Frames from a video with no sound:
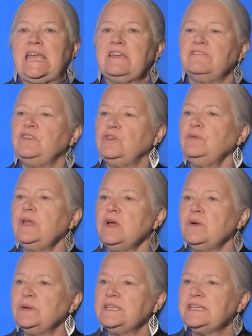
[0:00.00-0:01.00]
If you
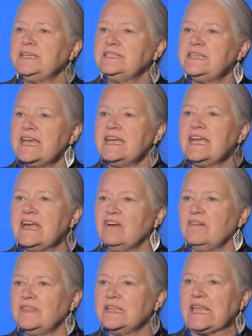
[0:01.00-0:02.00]
don't take care
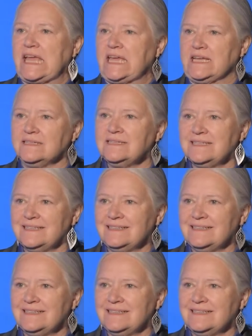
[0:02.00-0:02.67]
of the land